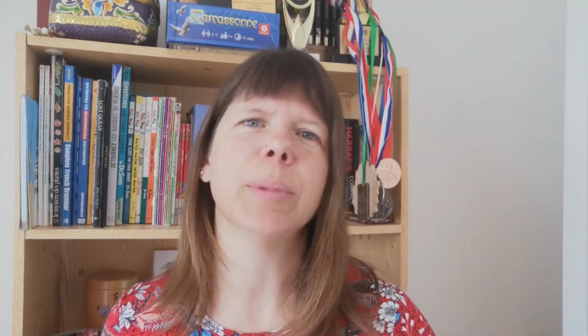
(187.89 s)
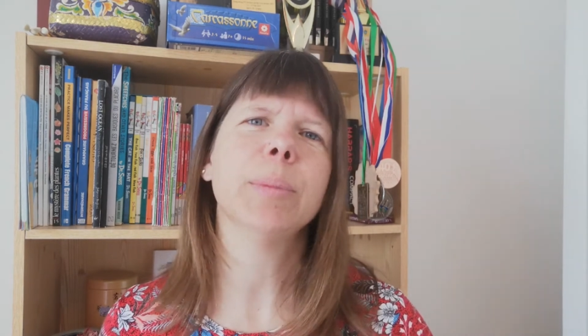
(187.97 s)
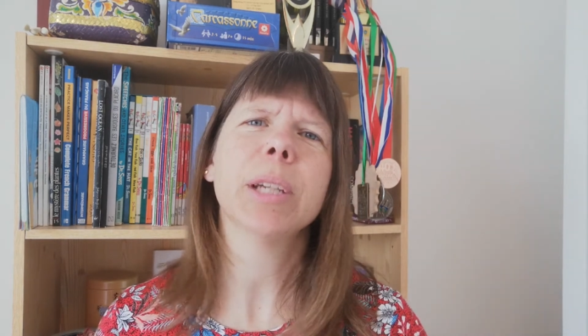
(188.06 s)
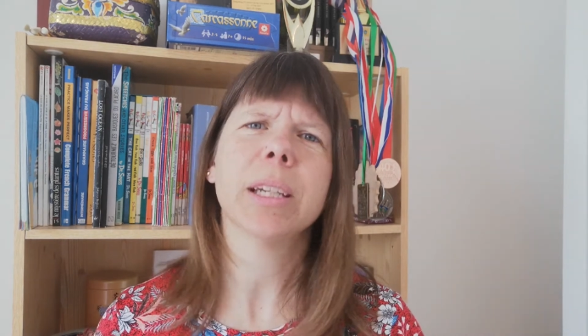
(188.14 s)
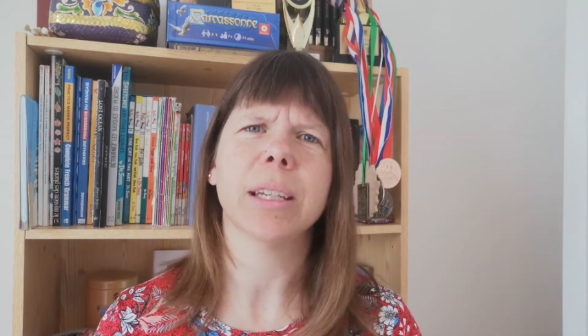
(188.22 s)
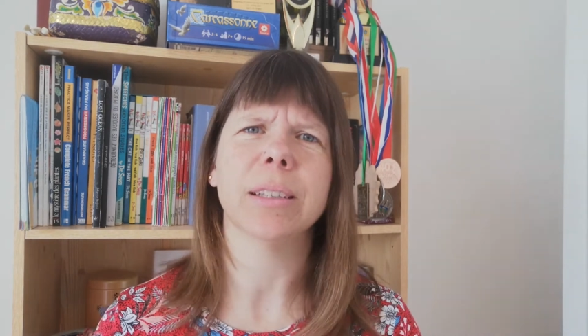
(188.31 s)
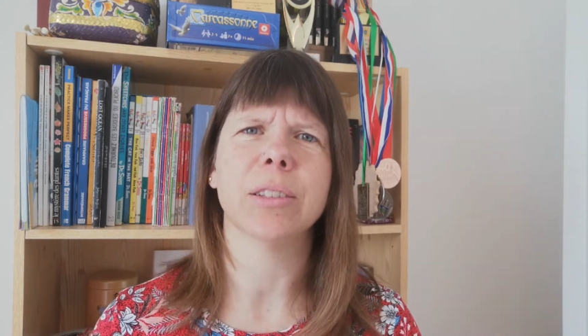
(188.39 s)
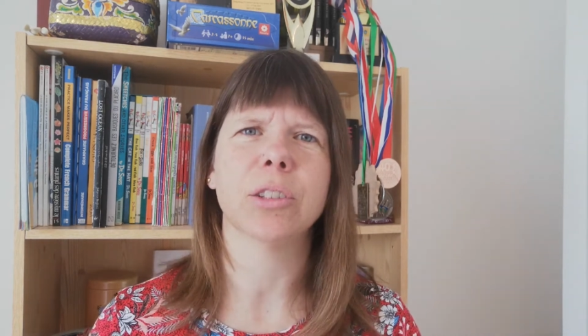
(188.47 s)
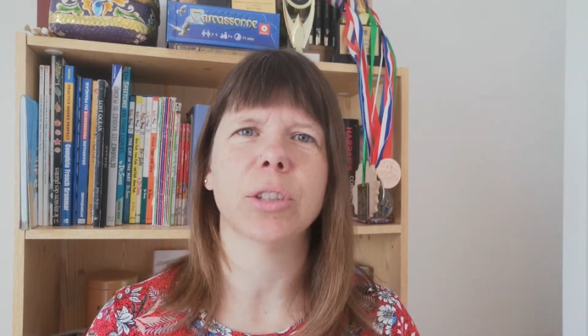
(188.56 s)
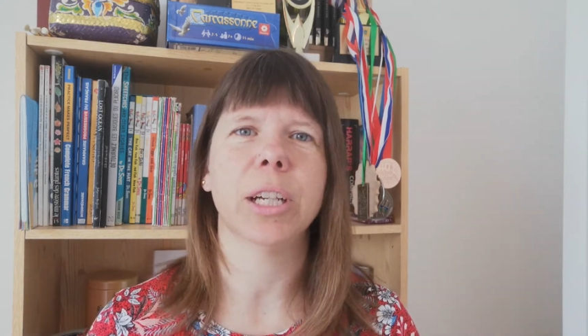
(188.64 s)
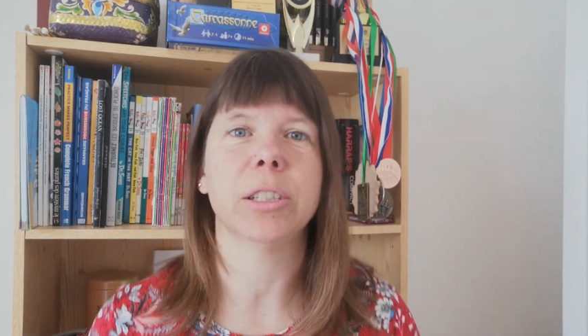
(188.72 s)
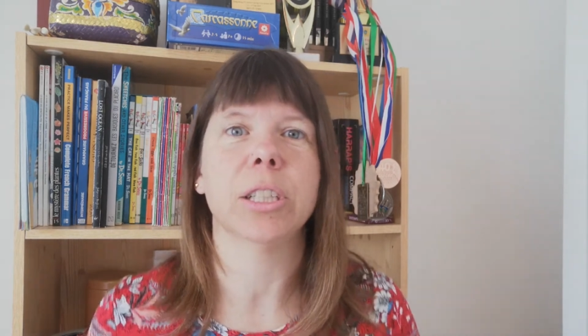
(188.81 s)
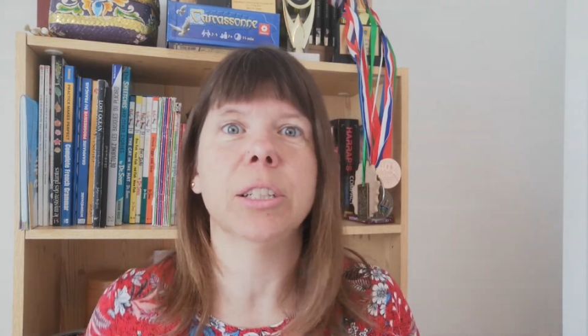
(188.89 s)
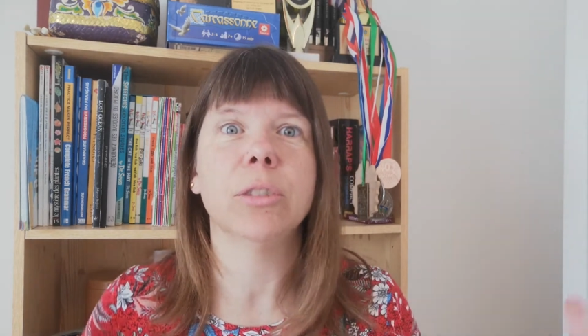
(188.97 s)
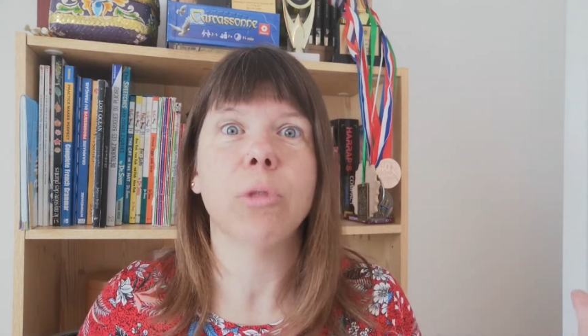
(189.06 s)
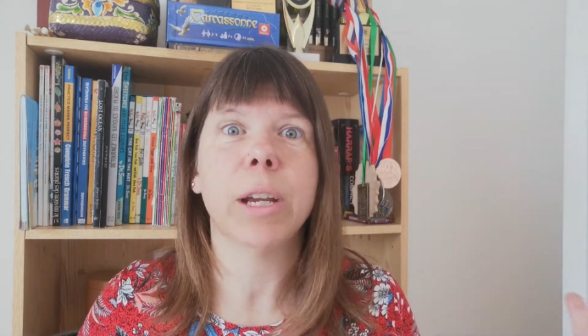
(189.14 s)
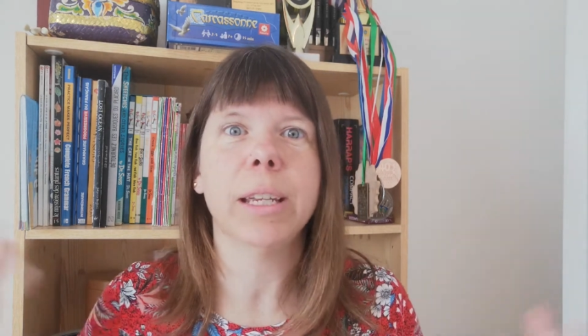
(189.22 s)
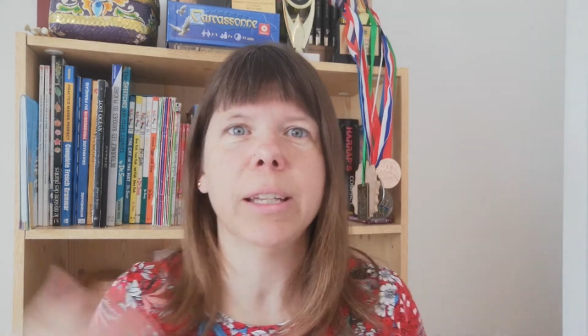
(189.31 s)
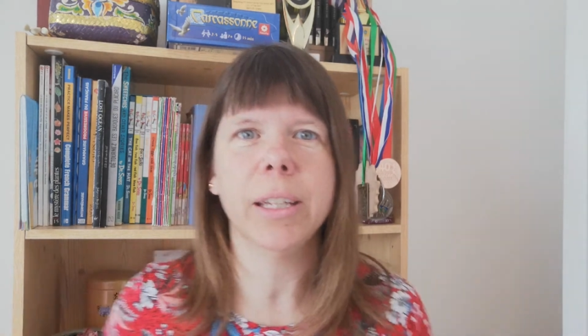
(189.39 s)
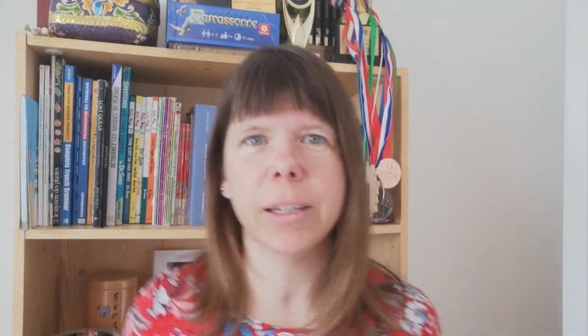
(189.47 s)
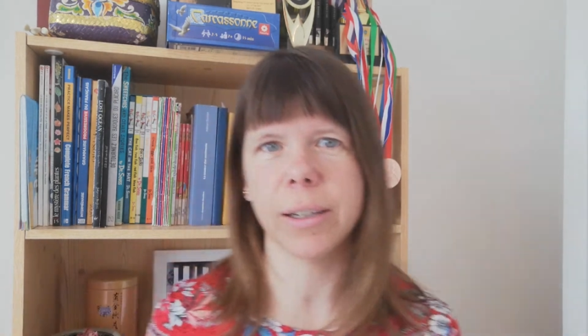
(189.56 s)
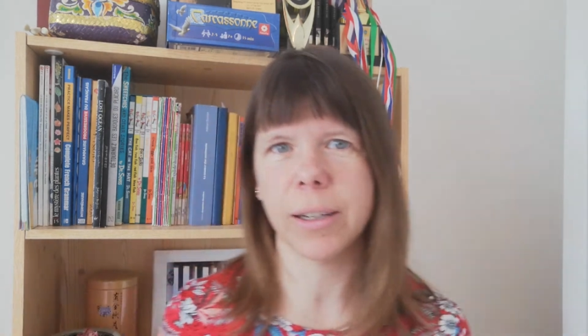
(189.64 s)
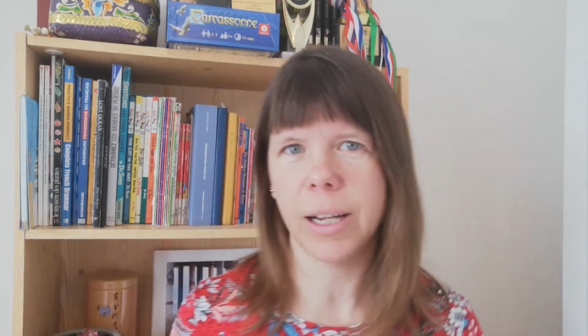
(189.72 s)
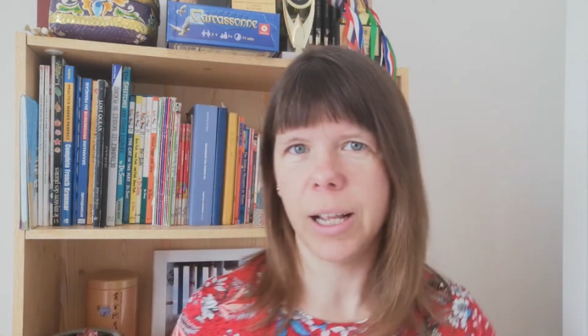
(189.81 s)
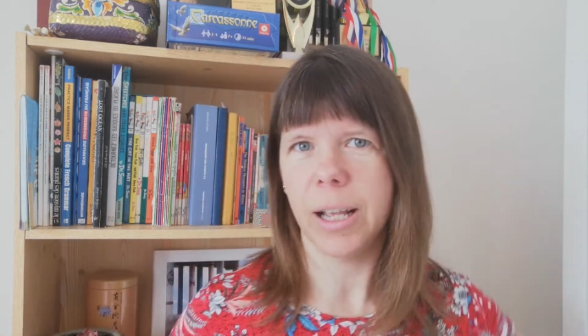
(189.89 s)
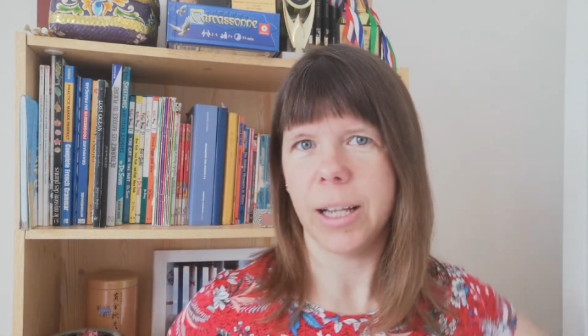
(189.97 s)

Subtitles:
Maybe I can stretch, and right here,